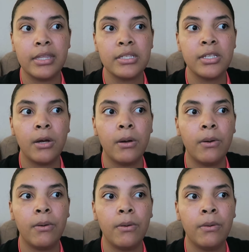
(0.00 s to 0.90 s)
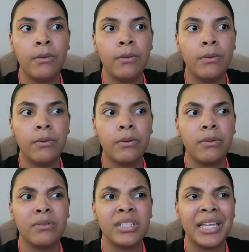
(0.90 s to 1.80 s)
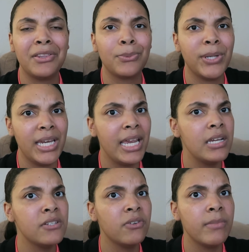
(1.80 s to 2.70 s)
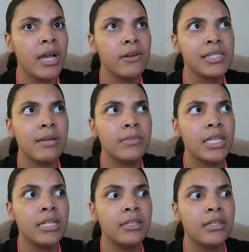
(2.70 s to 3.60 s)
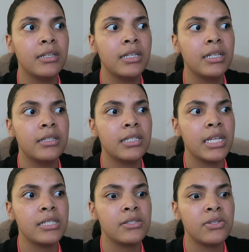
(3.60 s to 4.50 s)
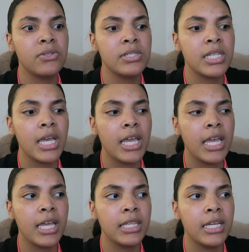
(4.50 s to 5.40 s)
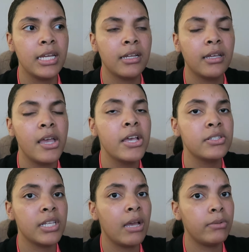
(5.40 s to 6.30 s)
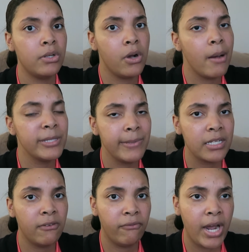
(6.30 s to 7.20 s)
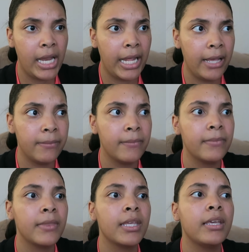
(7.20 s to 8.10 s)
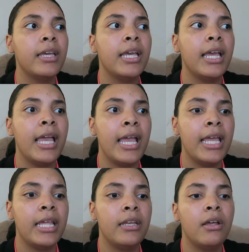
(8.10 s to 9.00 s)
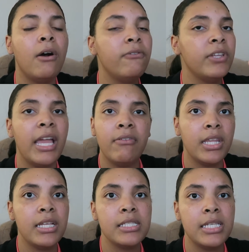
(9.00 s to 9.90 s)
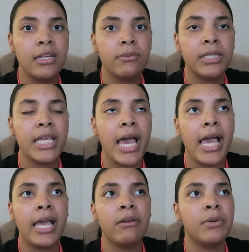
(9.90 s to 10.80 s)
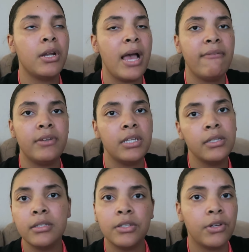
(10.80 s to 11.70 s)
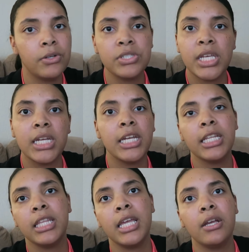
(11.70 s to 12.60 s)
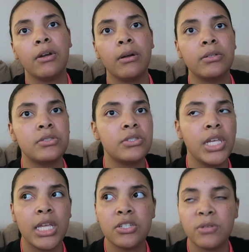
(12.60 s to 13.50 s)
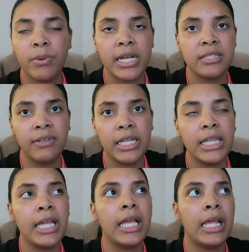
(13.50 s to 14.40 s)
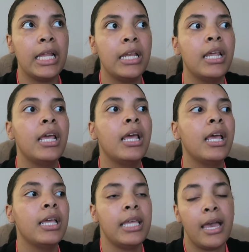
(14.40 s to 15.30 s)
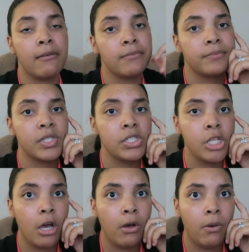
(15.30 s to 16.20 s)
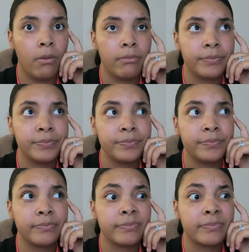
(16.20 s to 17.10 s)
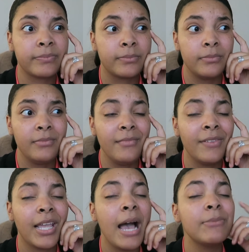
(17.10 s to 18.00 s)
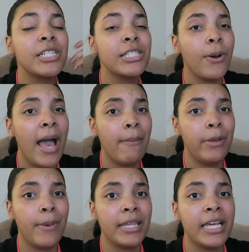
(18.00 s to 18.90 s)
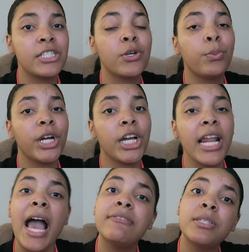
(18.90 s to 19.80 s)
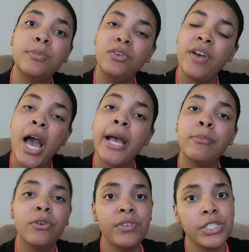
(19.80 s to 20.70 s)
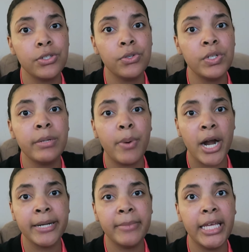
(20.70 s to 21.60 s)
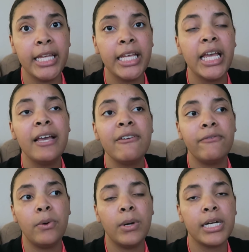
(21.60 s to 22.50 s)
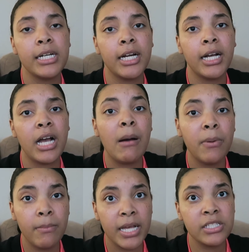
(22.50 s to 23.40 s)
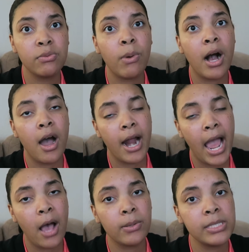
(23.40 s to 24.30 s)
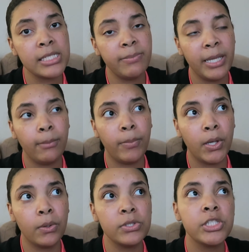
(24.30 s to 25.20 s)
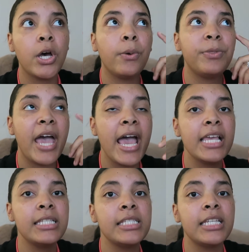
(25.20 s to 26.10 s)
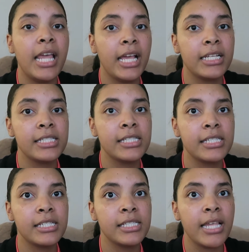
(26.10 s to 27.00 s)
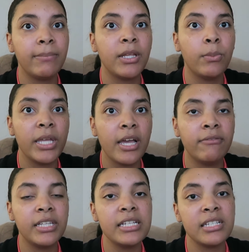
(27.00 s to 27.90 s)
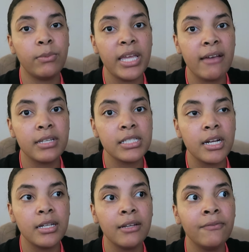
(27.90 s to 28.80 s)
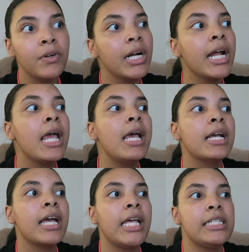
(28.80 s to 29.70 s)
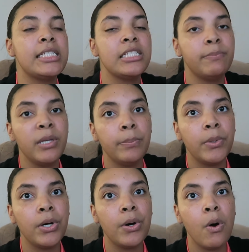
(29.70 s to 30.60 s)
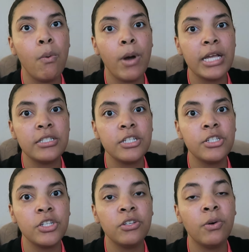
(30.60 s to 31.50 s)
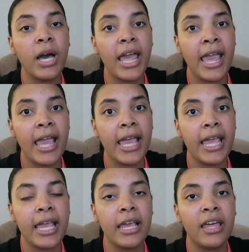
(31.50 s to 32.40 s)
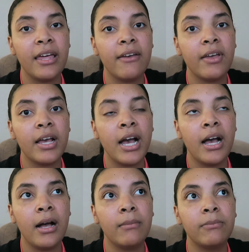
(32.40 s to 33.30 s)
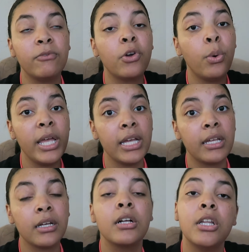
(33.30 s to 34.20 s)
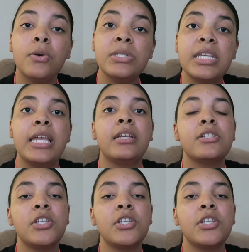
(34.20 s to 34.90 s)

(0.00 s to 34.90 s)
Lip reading: So like 3 days from now or something. Today's Tuesday, I think. So yeah, we do home inspection Friday, and hopefully everything's good with that and we don't have to negotiate anything or change the price of anything. And yeah, so I'm just so happy about that. So we're gonna have to move out and move into an apartment for a couple months while our house is being built. So that is the next step of things that we have to start looking for, because these people want to do a quick closing.